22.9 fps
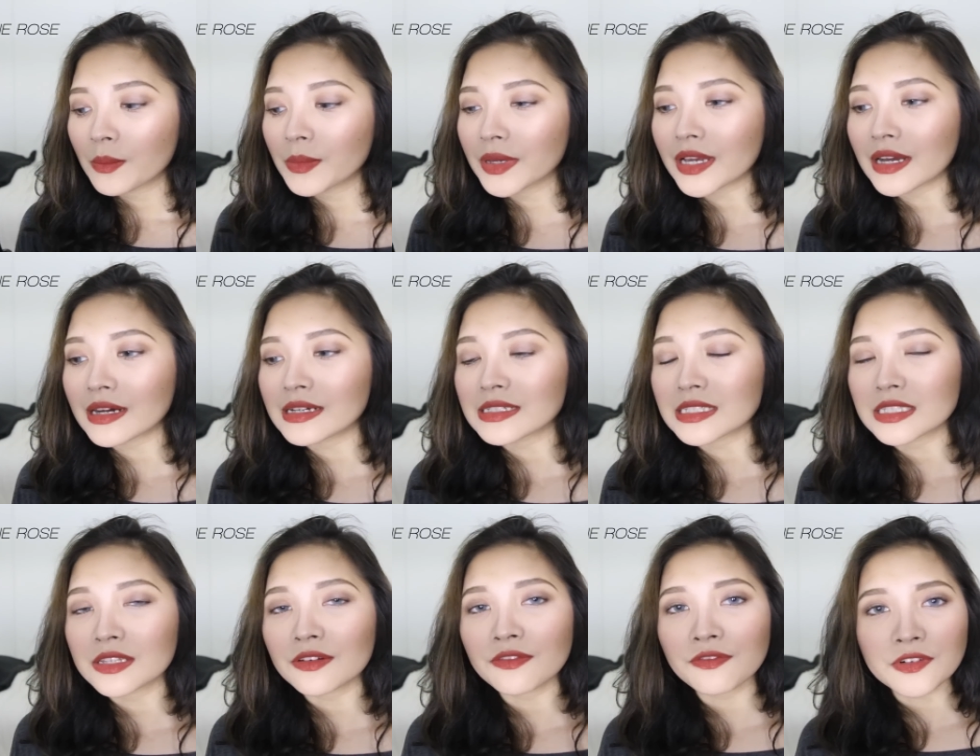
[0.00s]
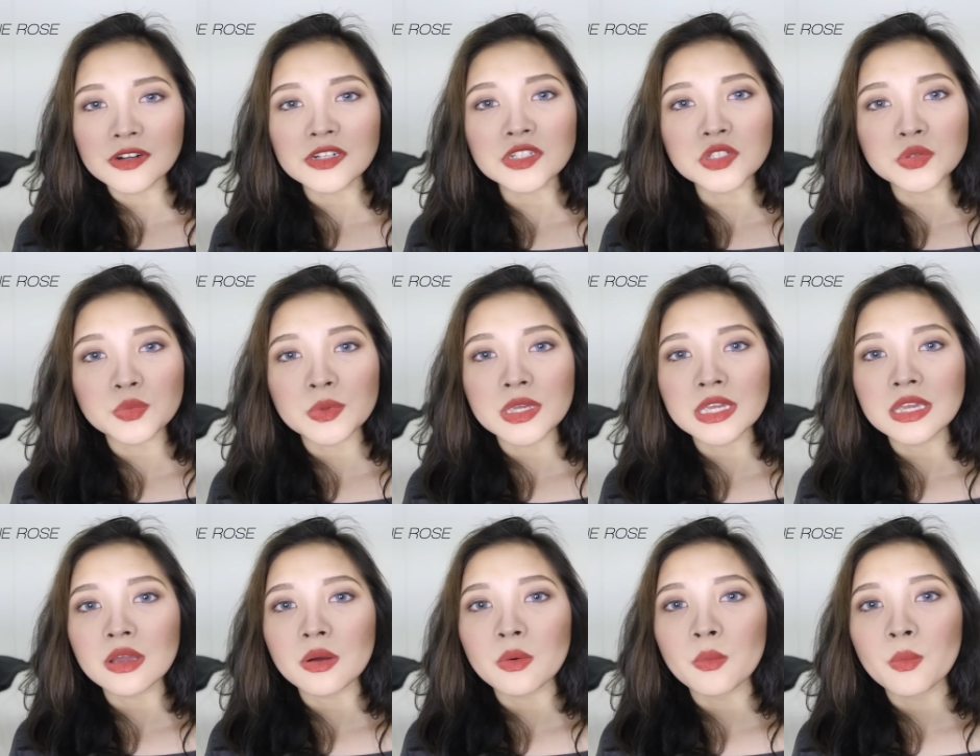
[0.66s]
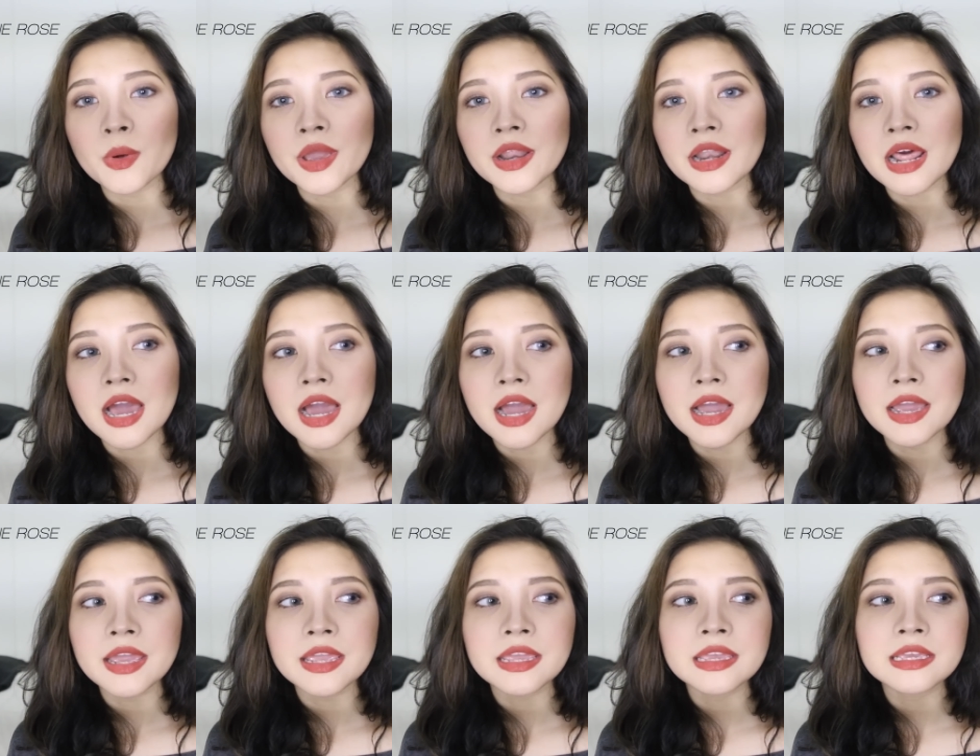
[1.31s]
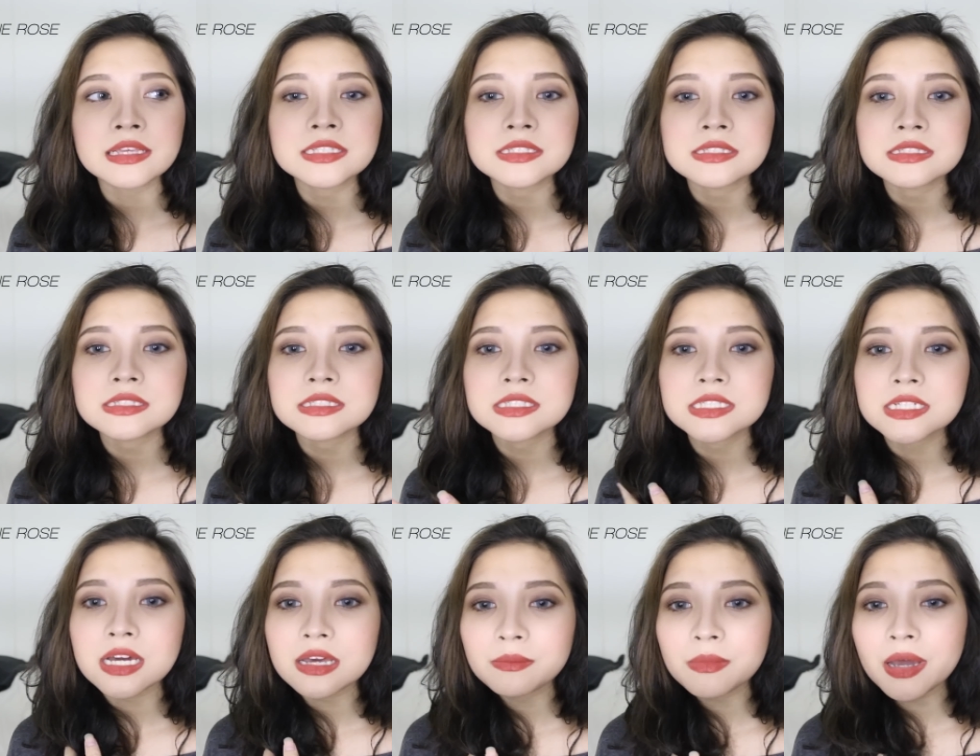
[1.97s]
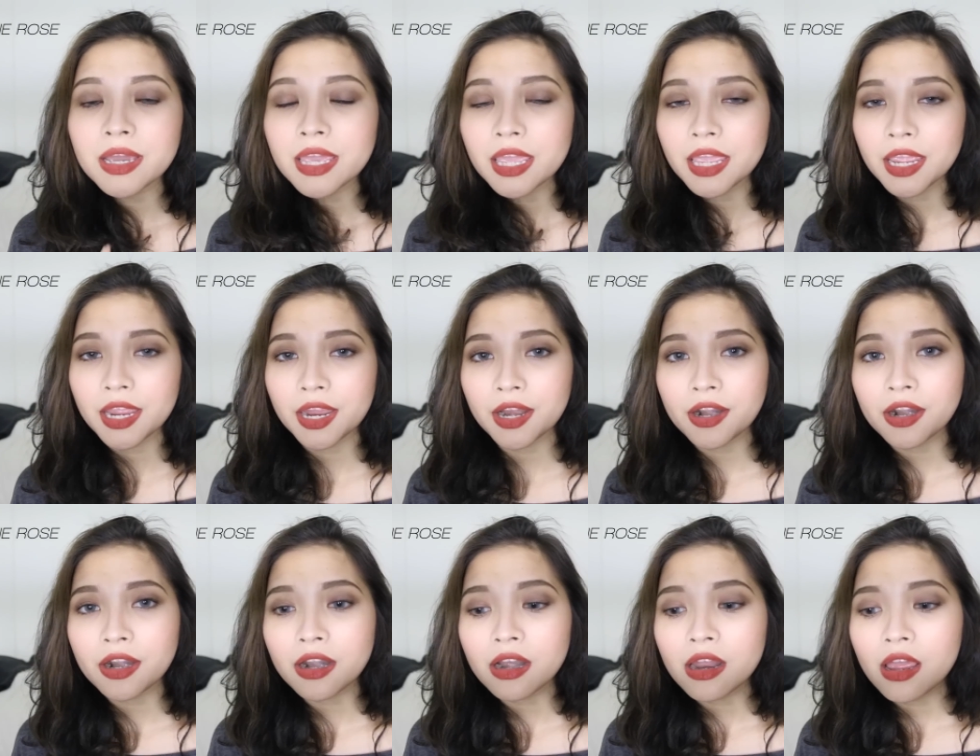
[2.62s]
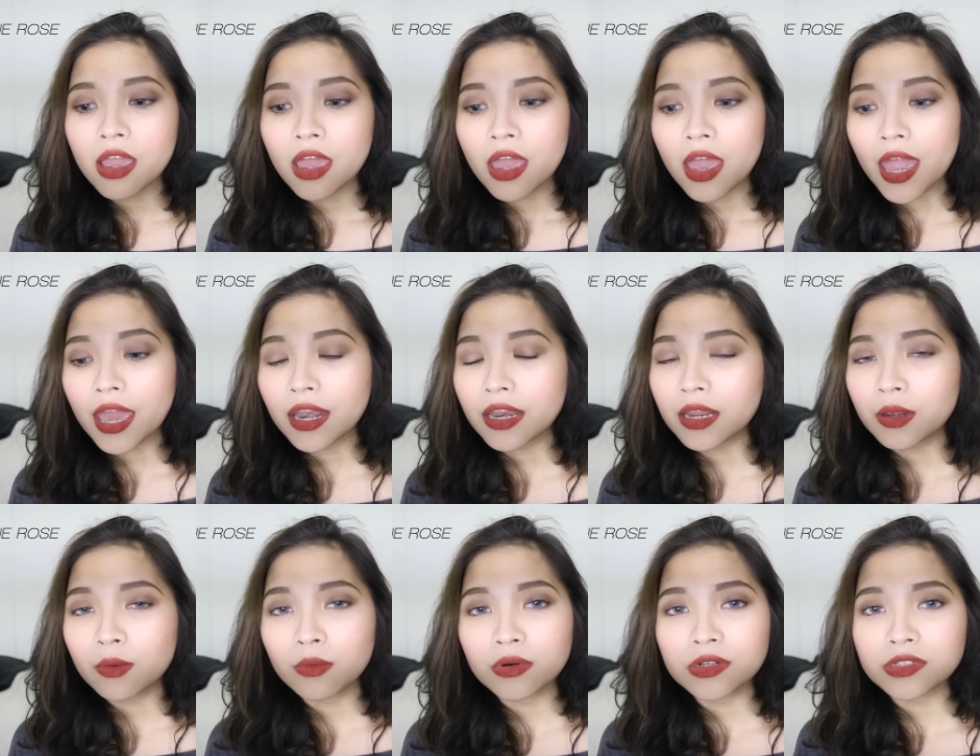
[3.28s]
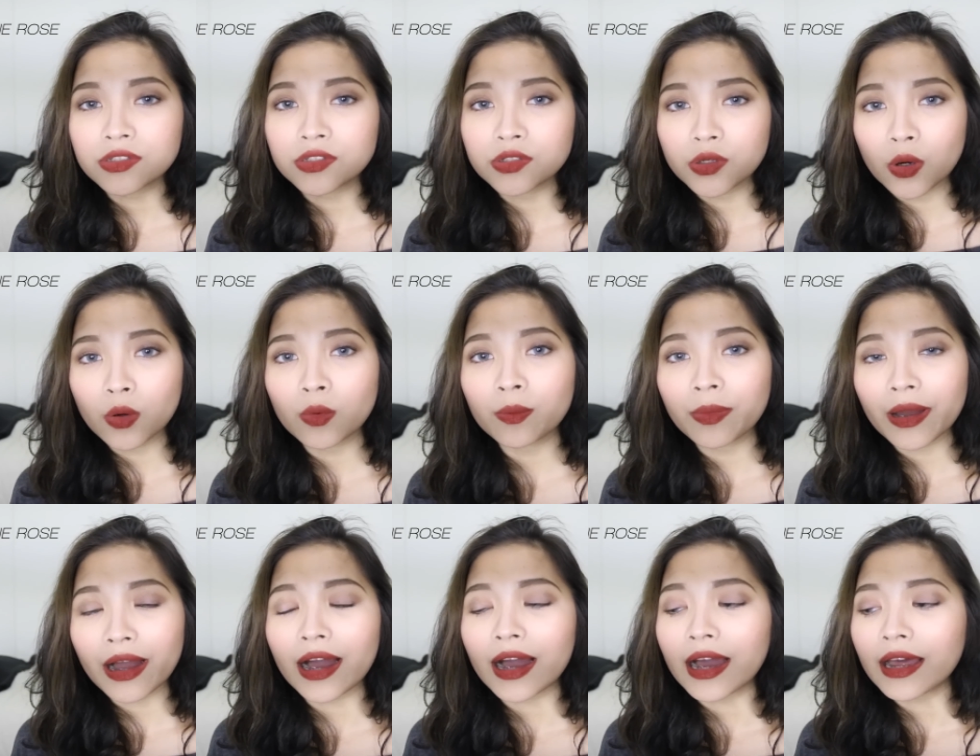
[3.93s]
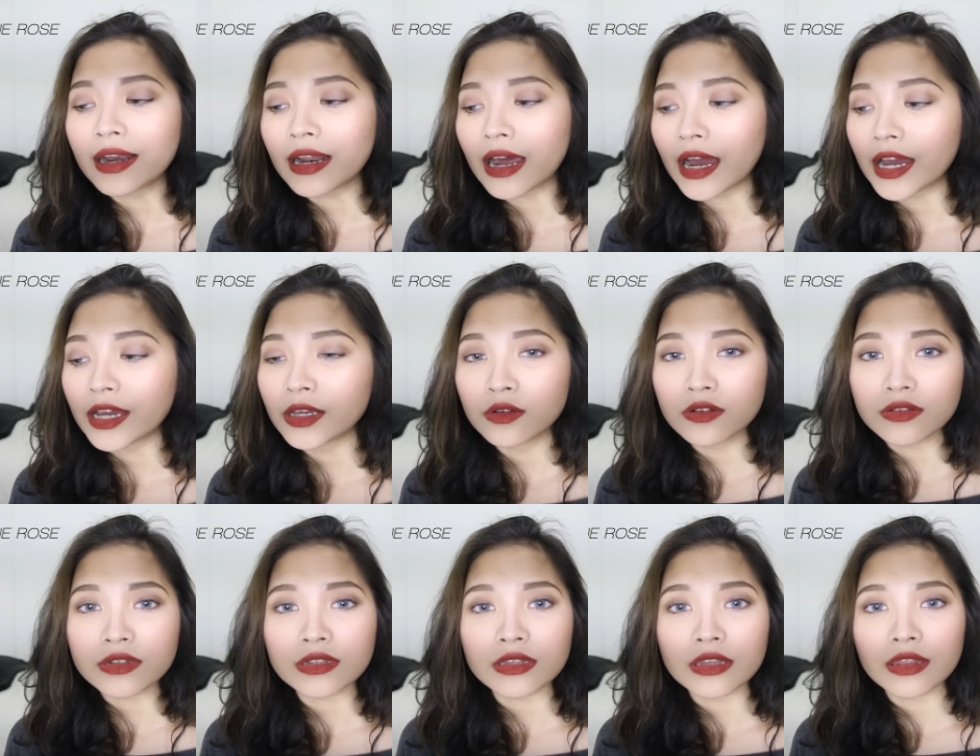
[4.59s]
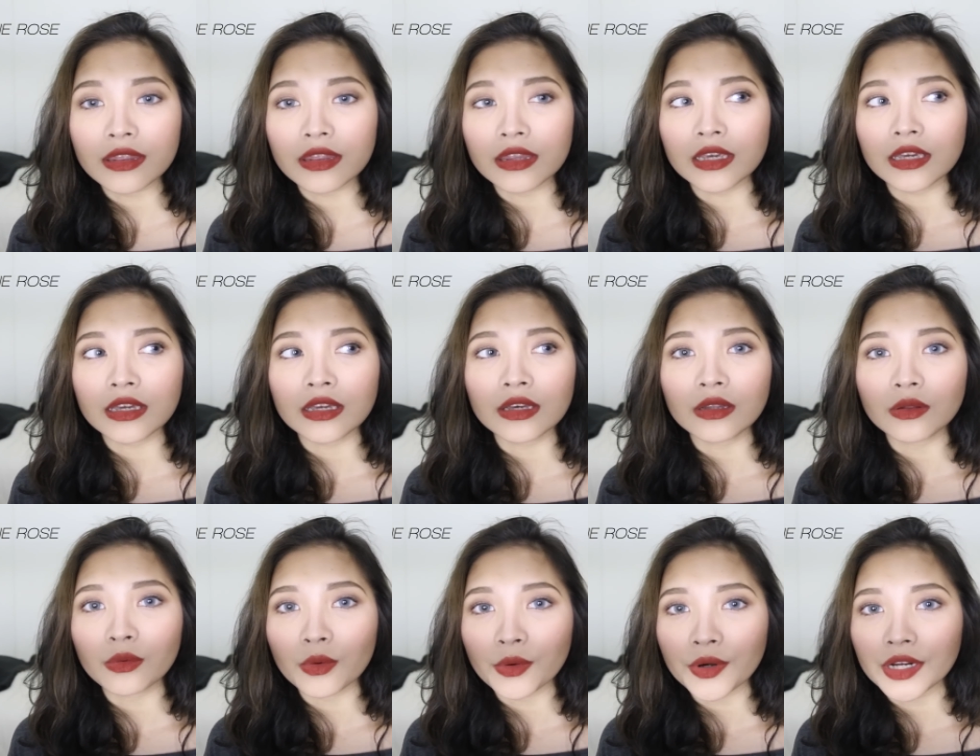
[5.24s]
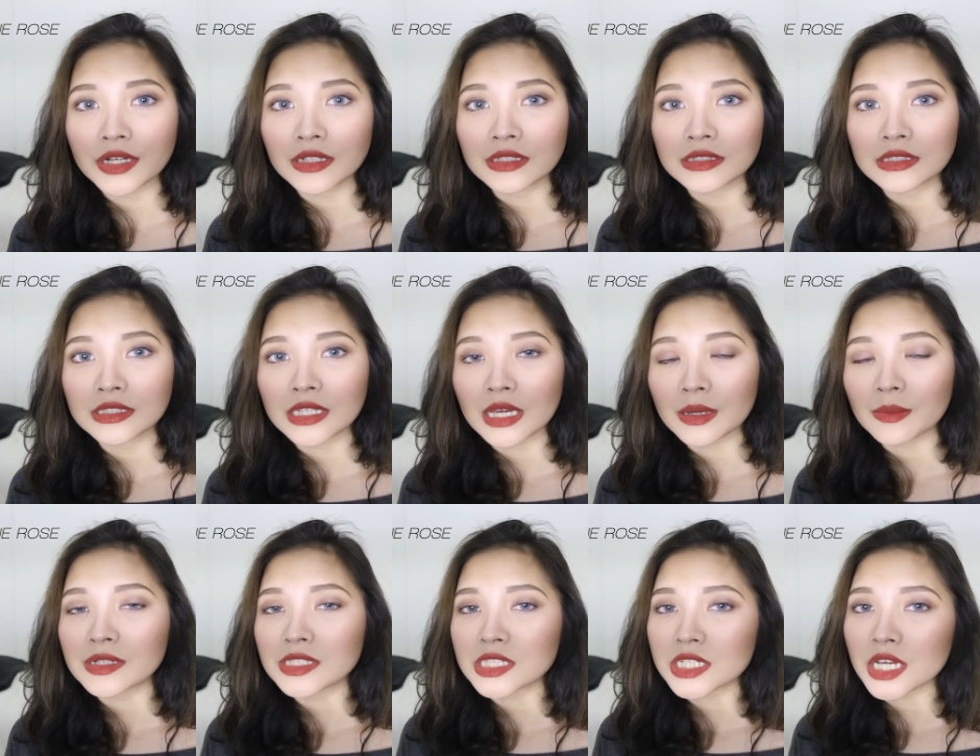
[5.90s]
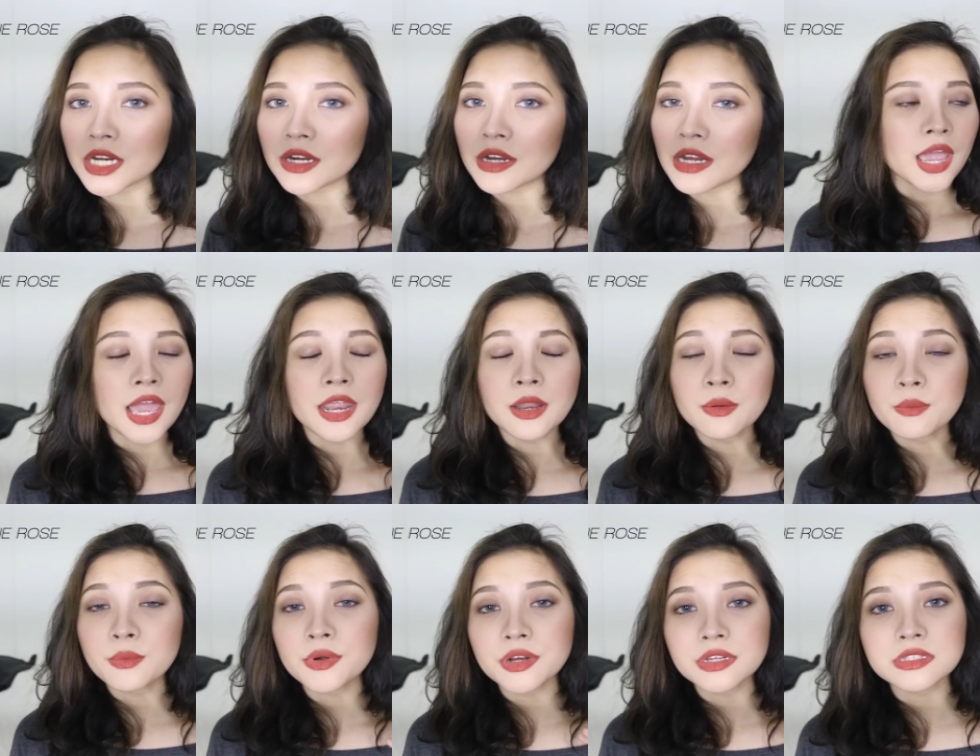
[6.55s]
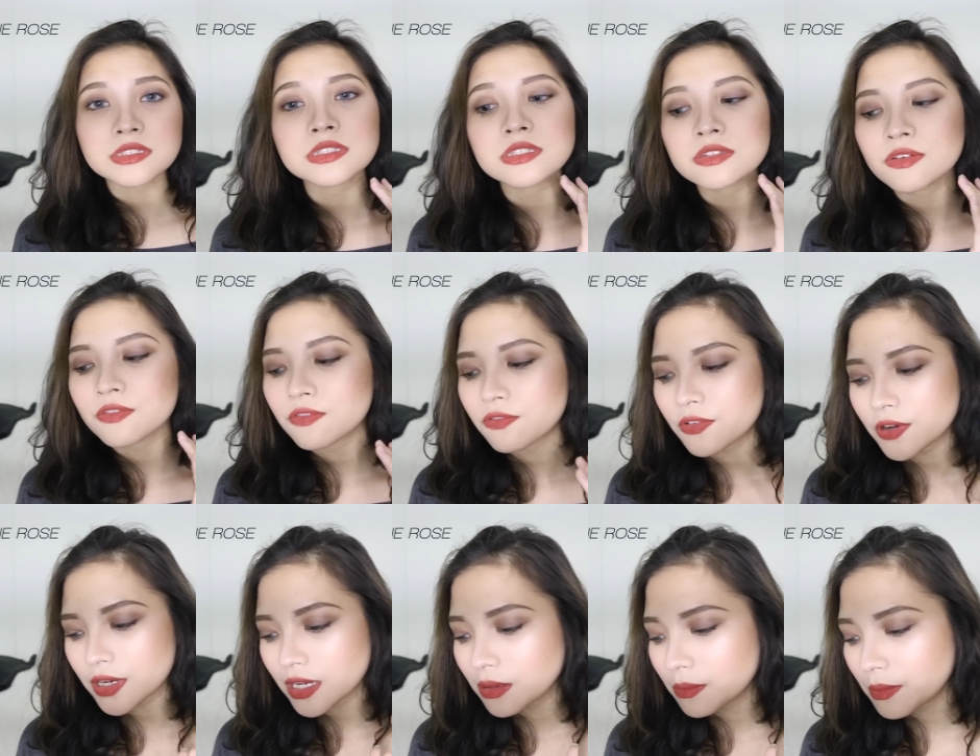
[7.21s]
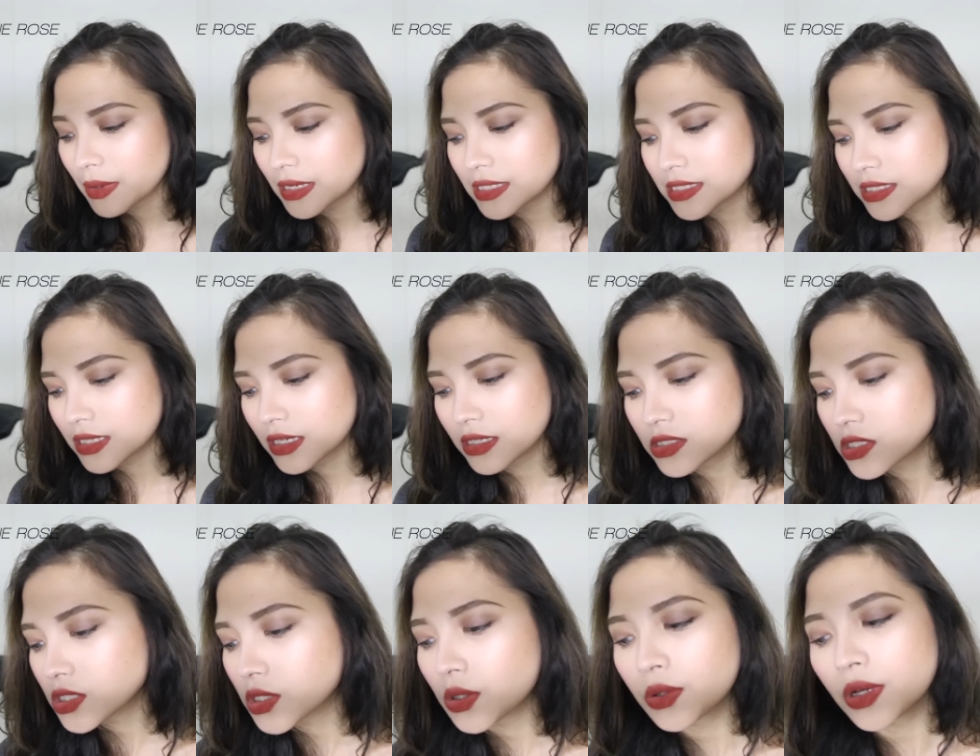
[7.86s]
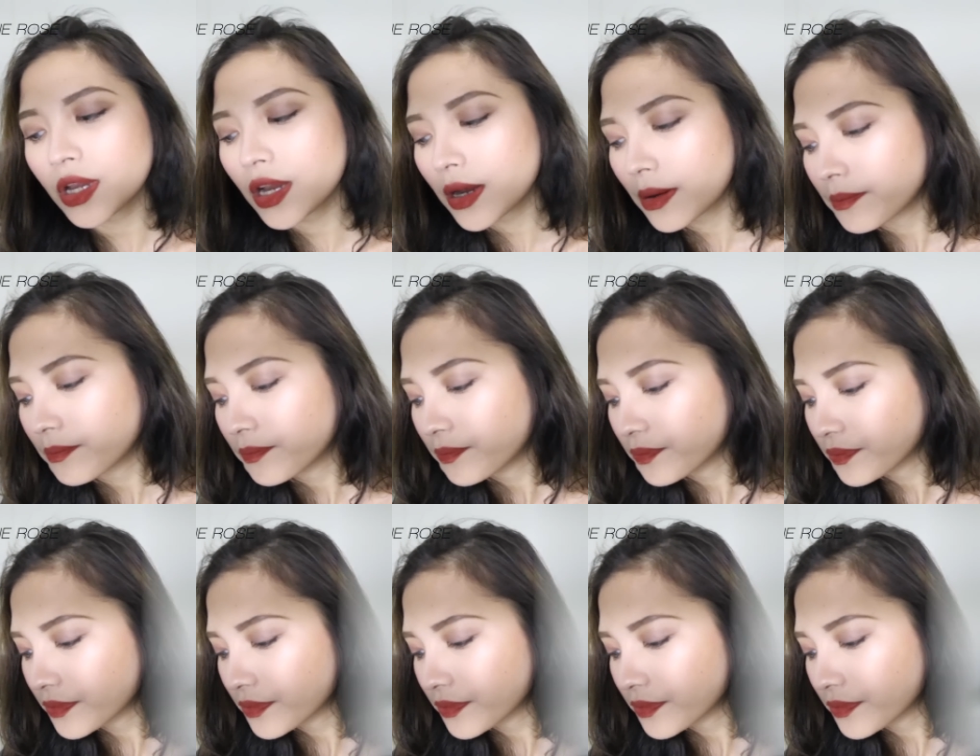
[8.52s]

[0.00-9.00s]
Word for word: because the first week when I done my hair and it was so bad I used the L'Oreal damage care and it works freaking amazing so yeah